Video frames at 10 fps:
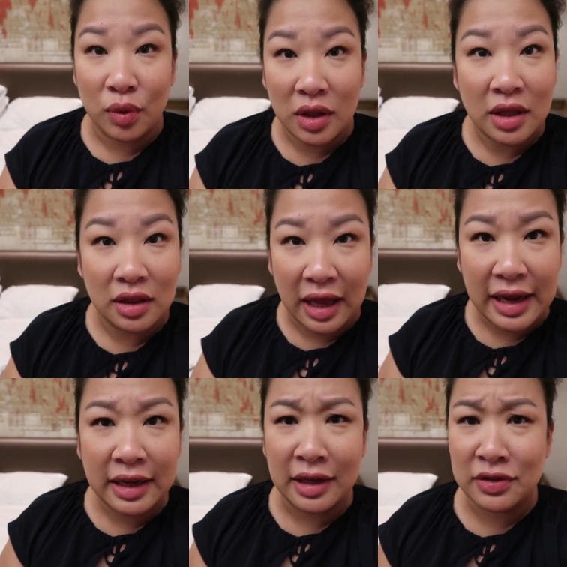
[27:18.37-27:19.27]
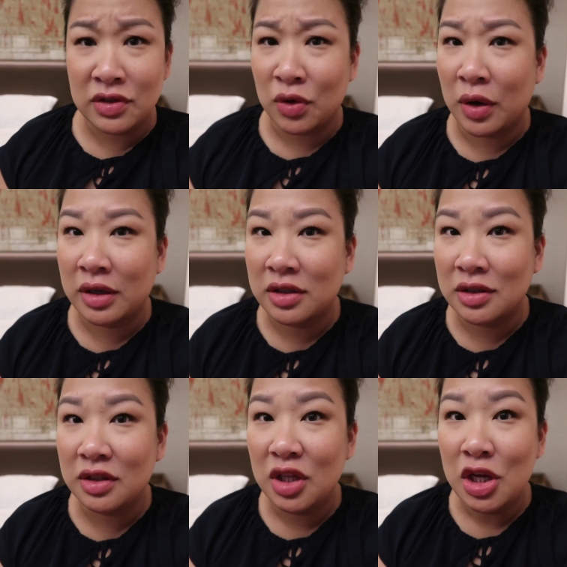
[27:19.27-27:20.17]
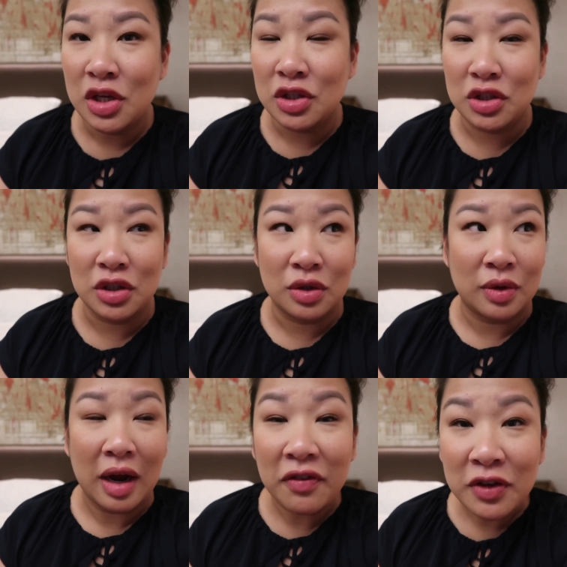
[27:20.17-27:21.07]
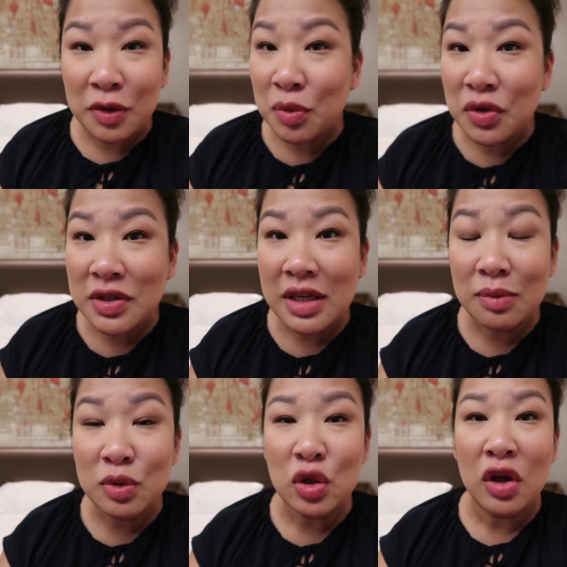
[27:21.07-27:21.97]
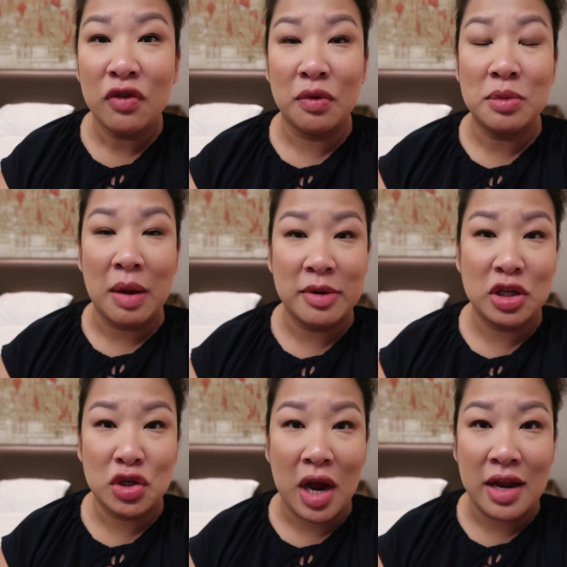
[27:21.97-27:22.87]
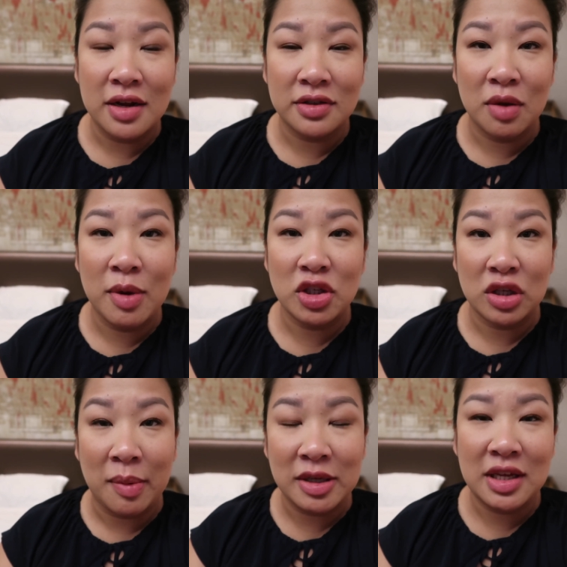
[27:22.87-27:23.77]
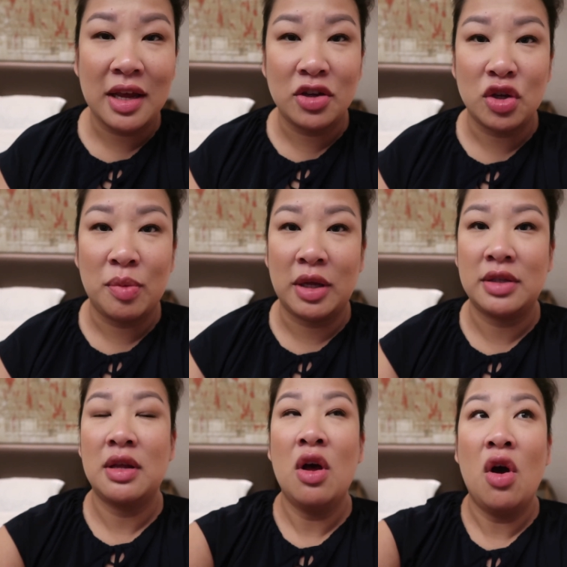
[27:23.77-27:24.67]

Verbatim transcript: really like historical geographical museums from coming to China so much and coming to Asia because